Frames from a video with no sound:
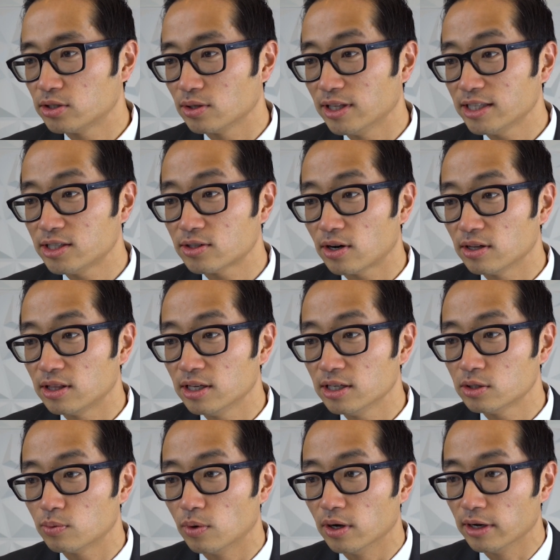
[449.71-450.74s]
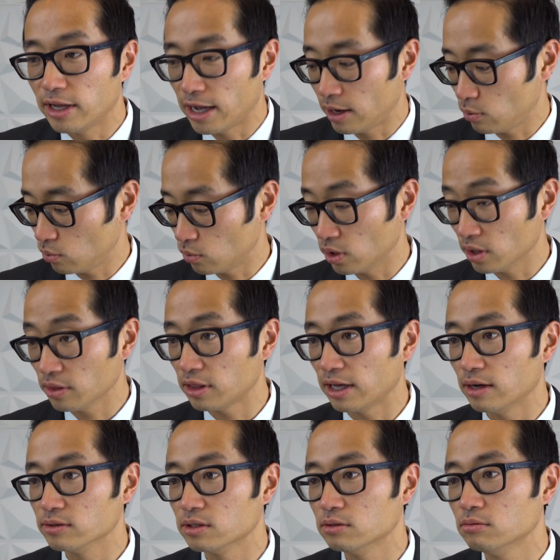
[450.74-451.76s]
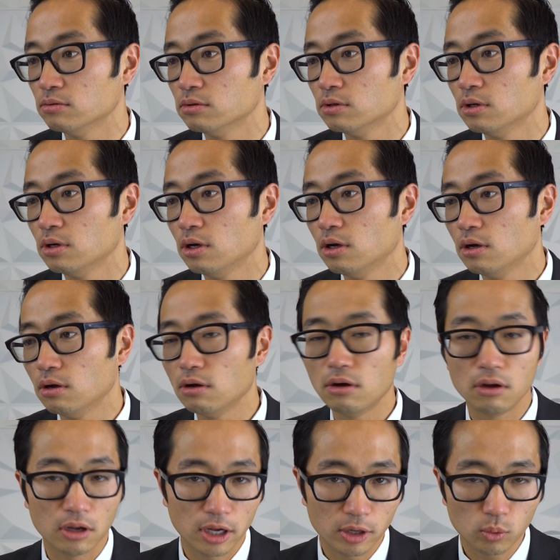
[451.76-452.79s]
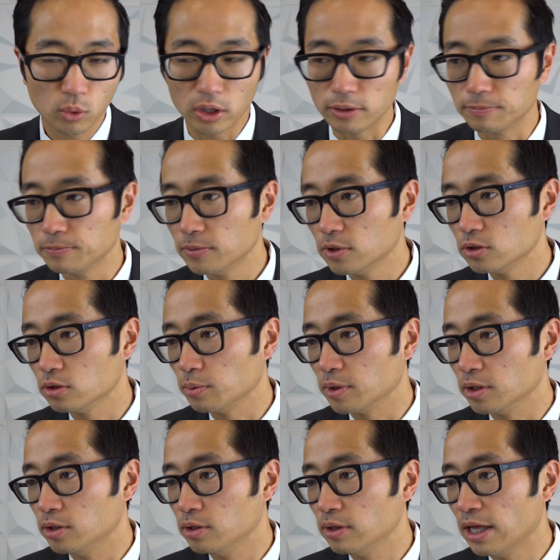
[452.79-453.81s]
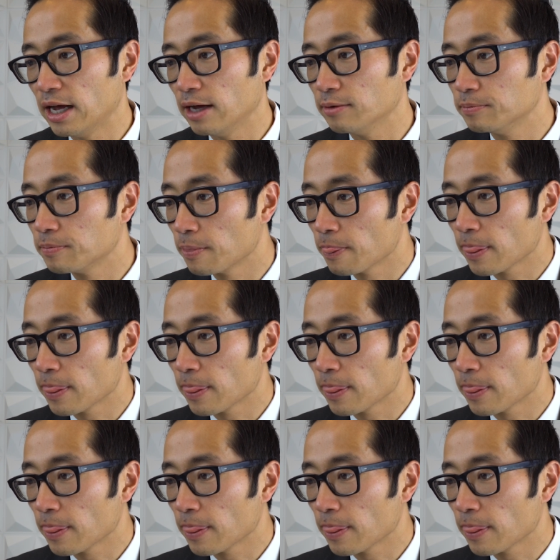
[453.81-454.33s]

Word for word: So let's start this one at one thousand one. So we could do that.